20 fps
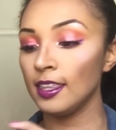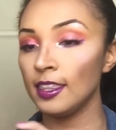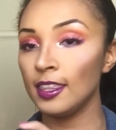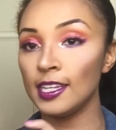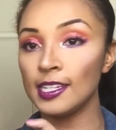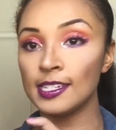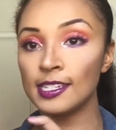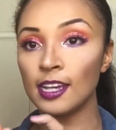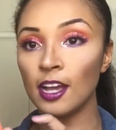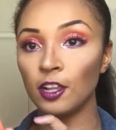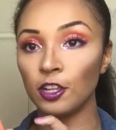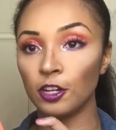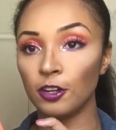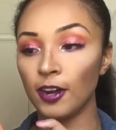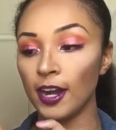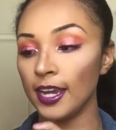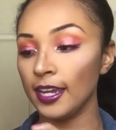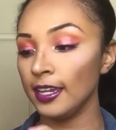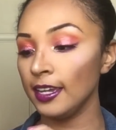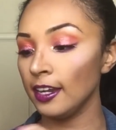this color
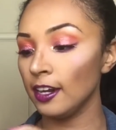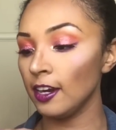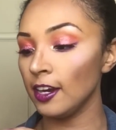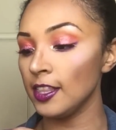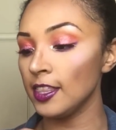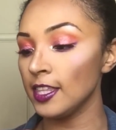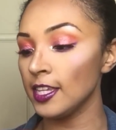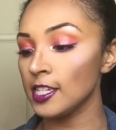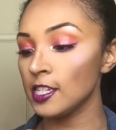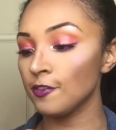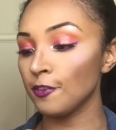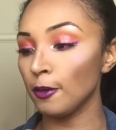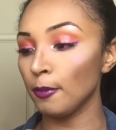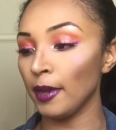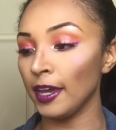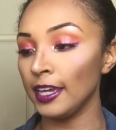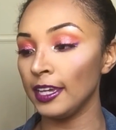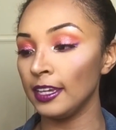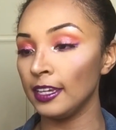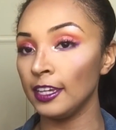right here and this for
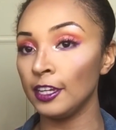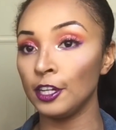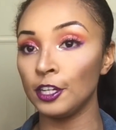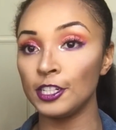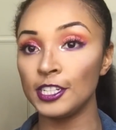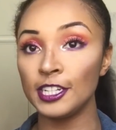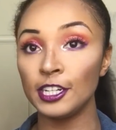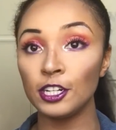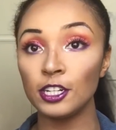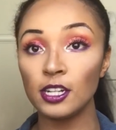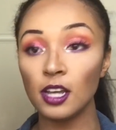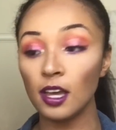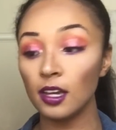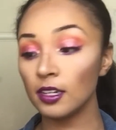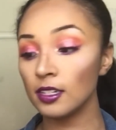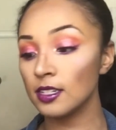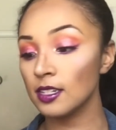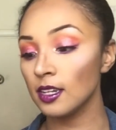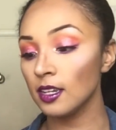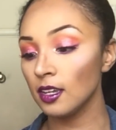my inner tear
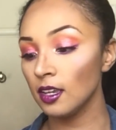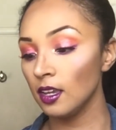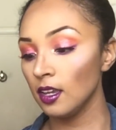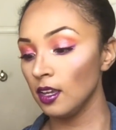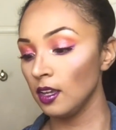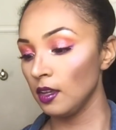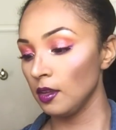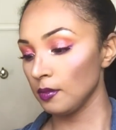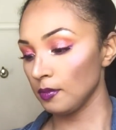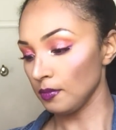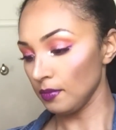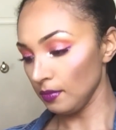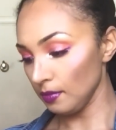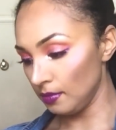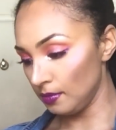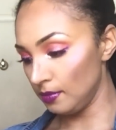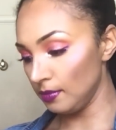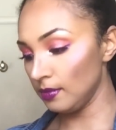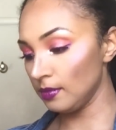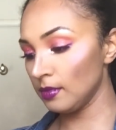duct.
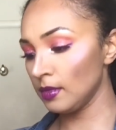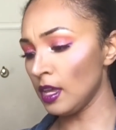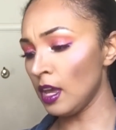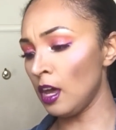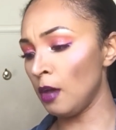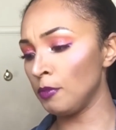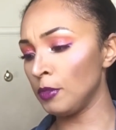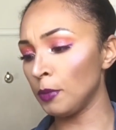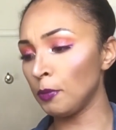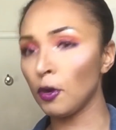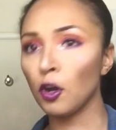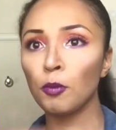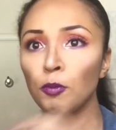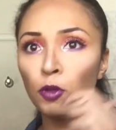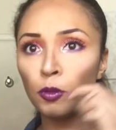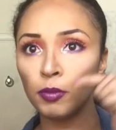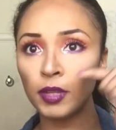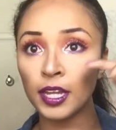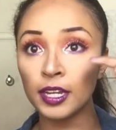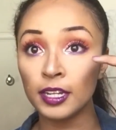The
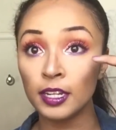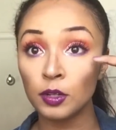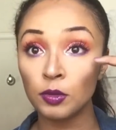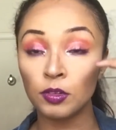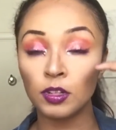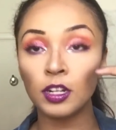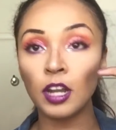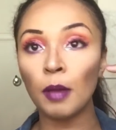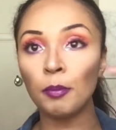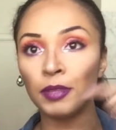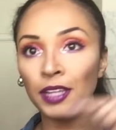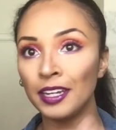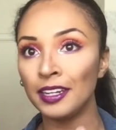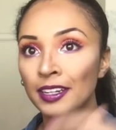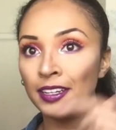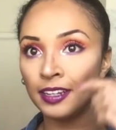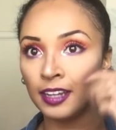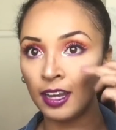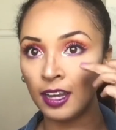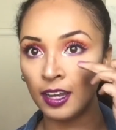purple
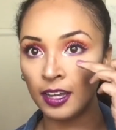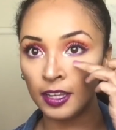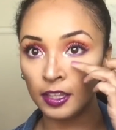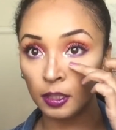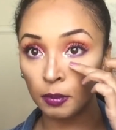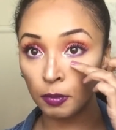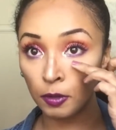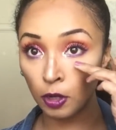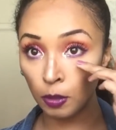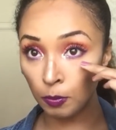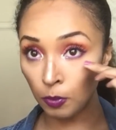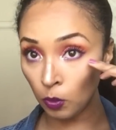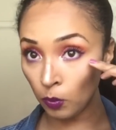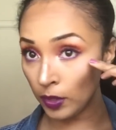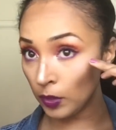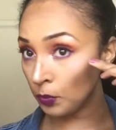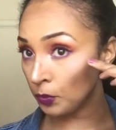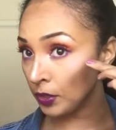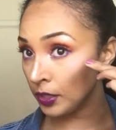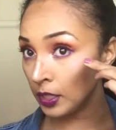the purple
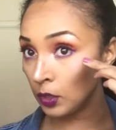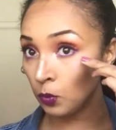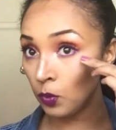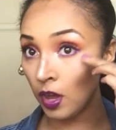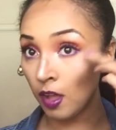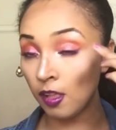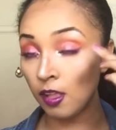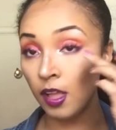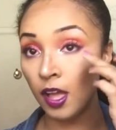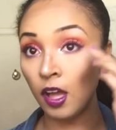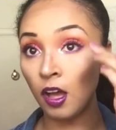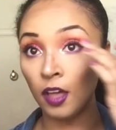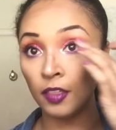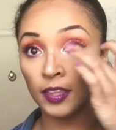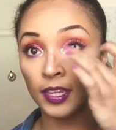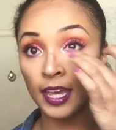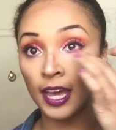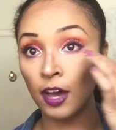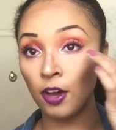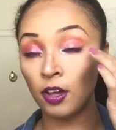went really well on
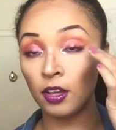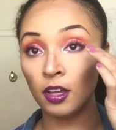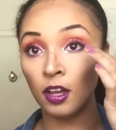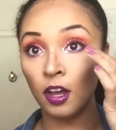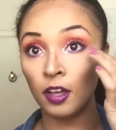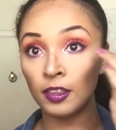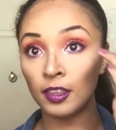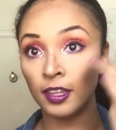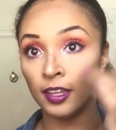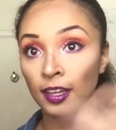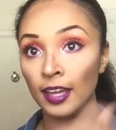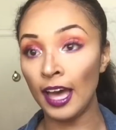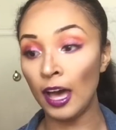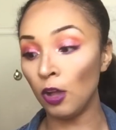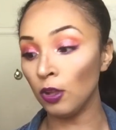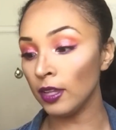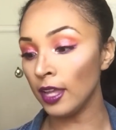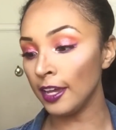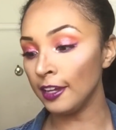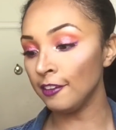the
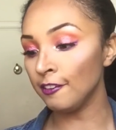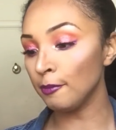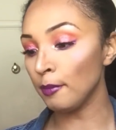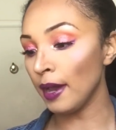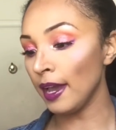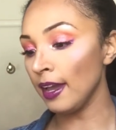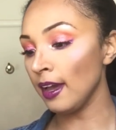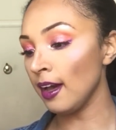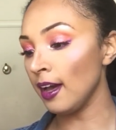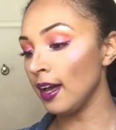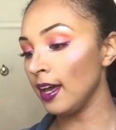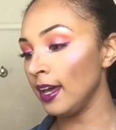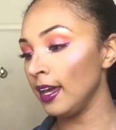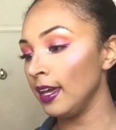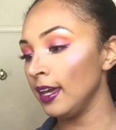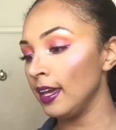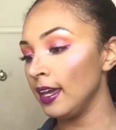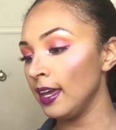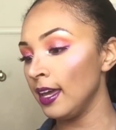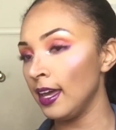outline of my
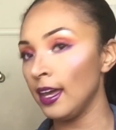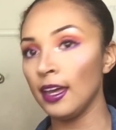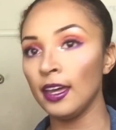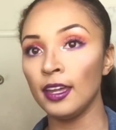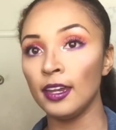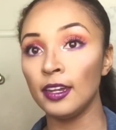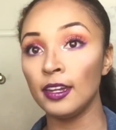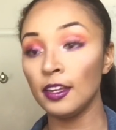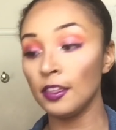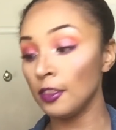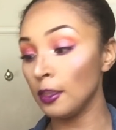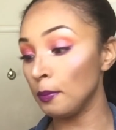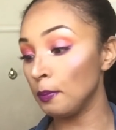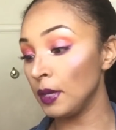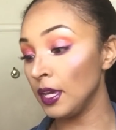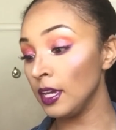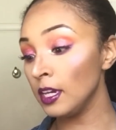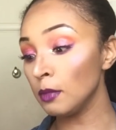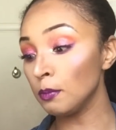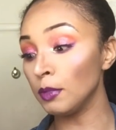eye, and the
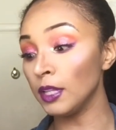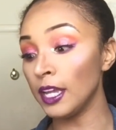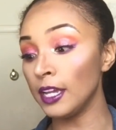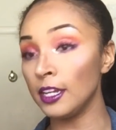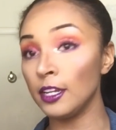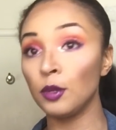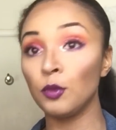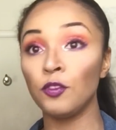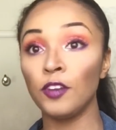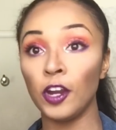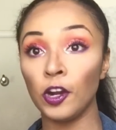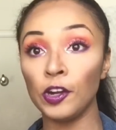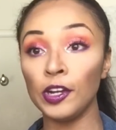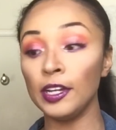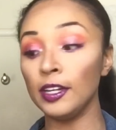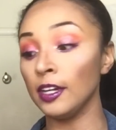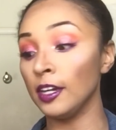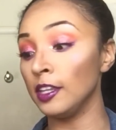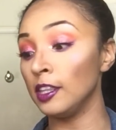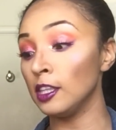pink blended very
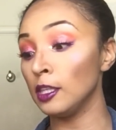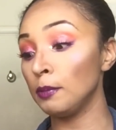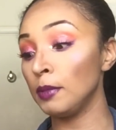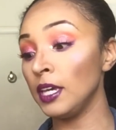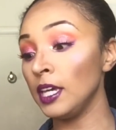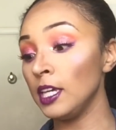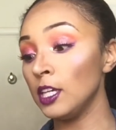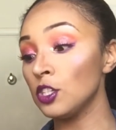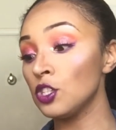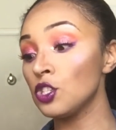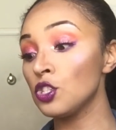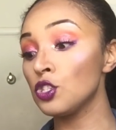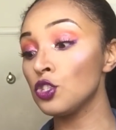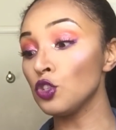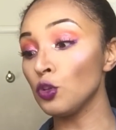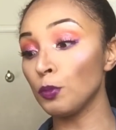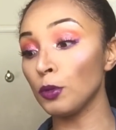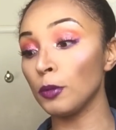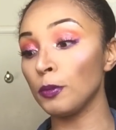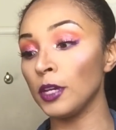good, and the pink is
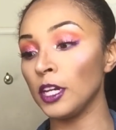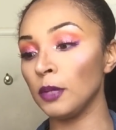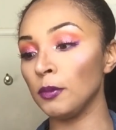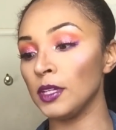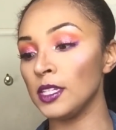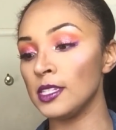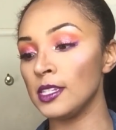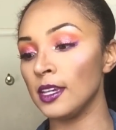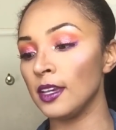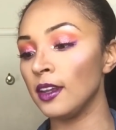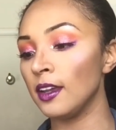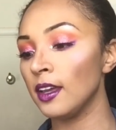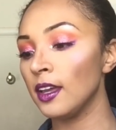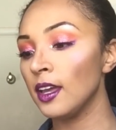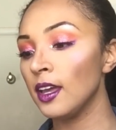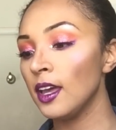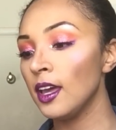super pigmented.